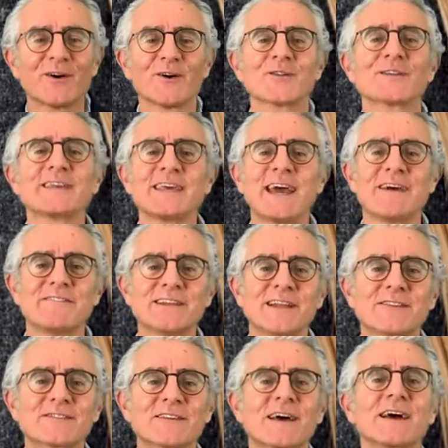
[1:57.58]
all the
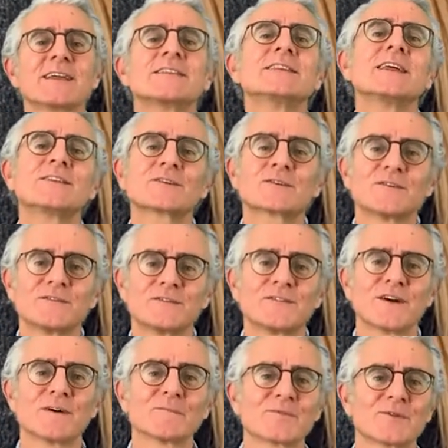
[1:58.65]
evidence that
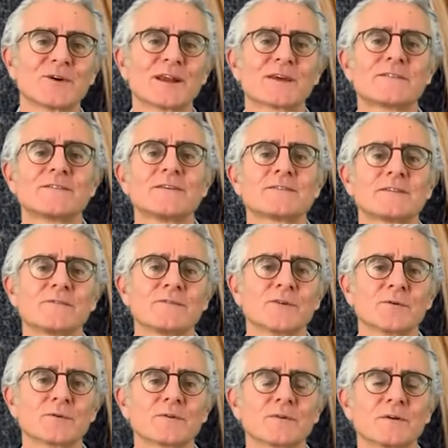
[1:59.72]
confirms your existing
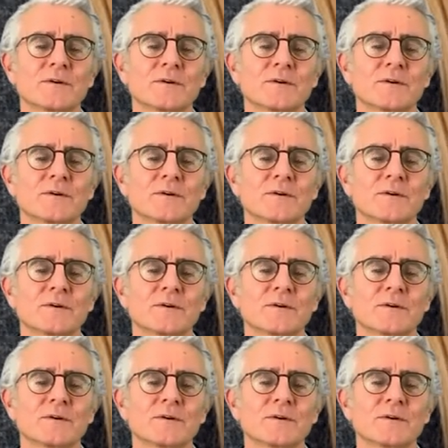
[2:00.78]
views.